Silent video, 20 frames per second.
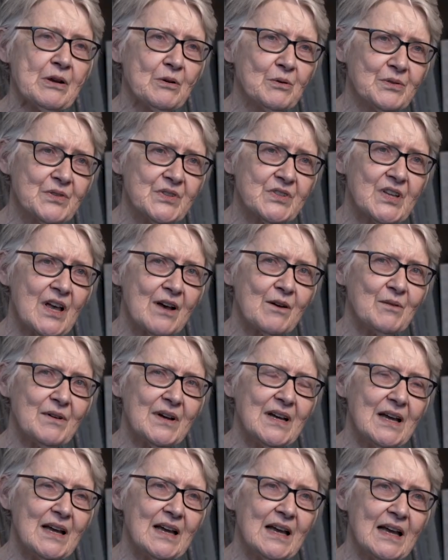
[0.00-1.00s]
also
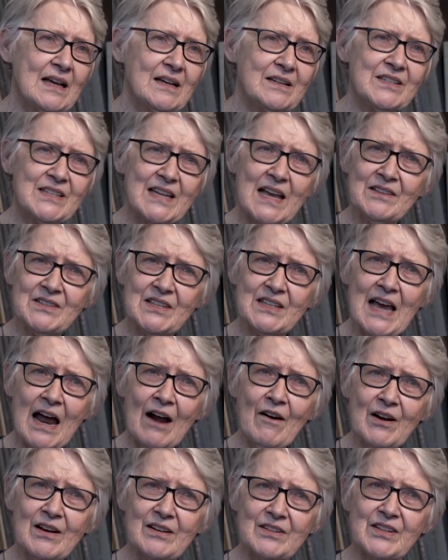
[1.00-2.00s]
it contains
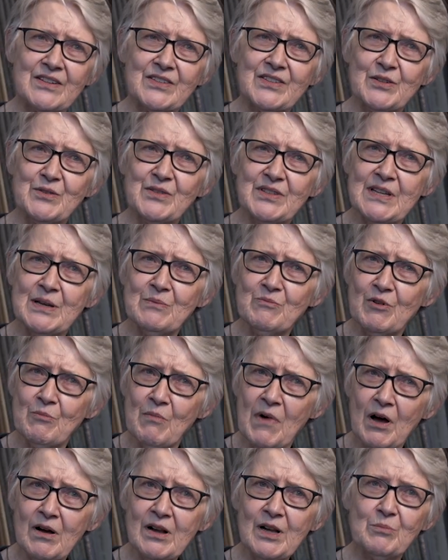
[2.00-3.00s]
characters who seem
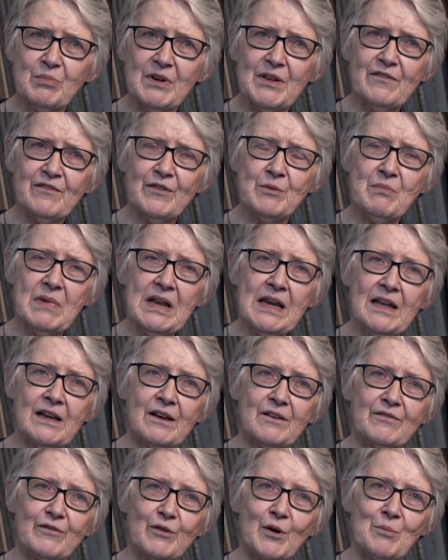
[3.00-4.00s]
remarkably
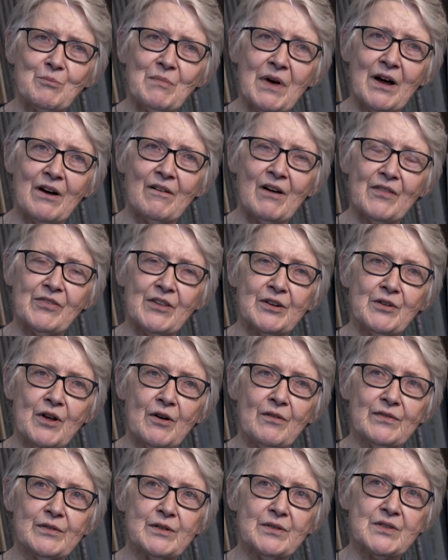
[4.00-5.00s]
familiar from her other
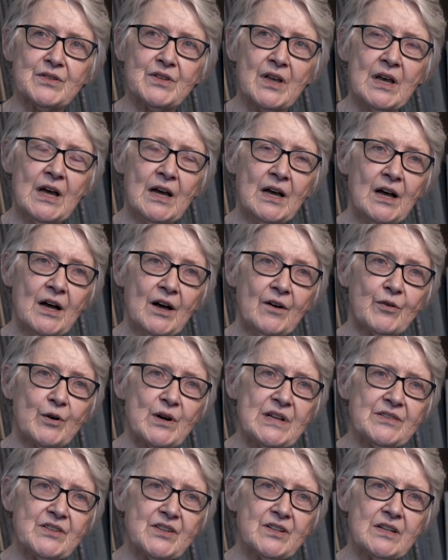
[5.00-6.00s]
novels. For
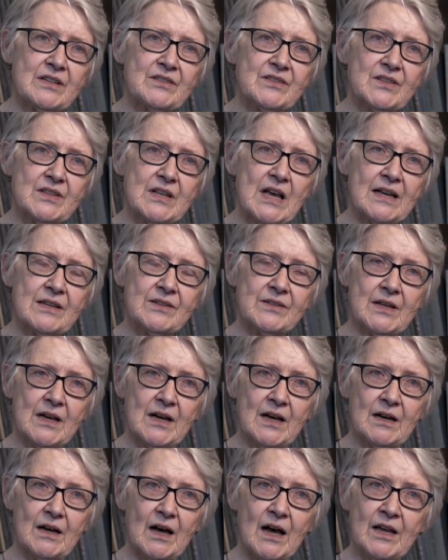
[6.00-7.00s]
instance, there's
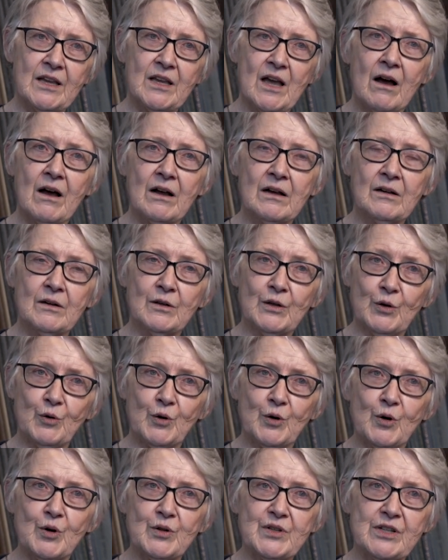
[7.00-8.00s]
a young
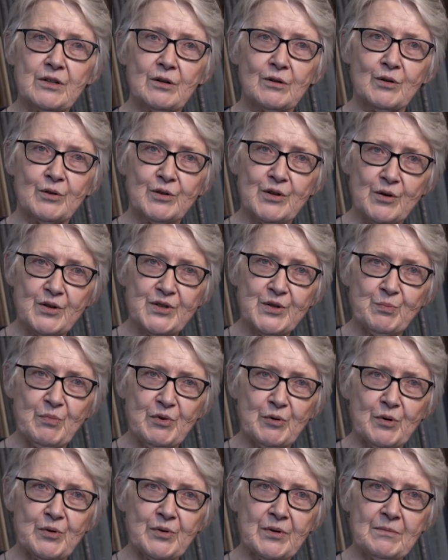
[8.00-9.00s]
Lord
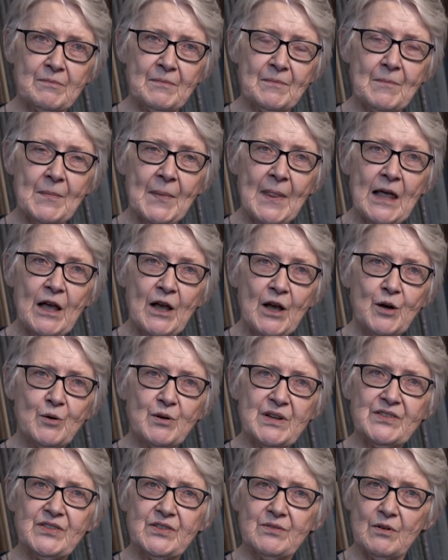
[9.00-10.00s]
Osborne, who
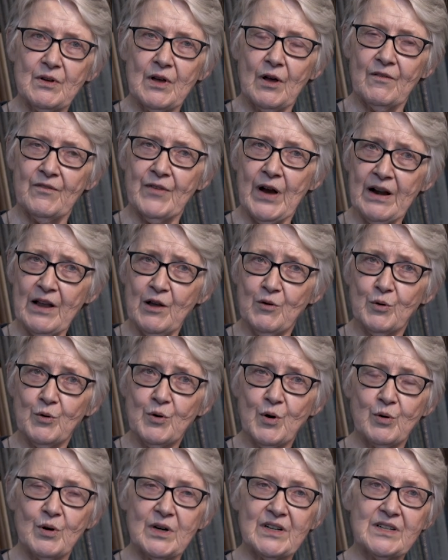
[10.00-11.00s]
is very
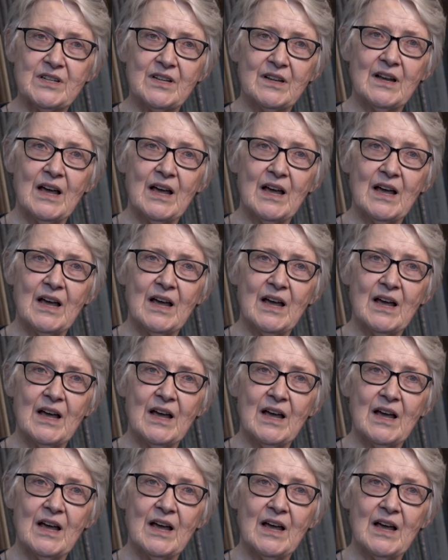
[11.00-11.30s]
awkward,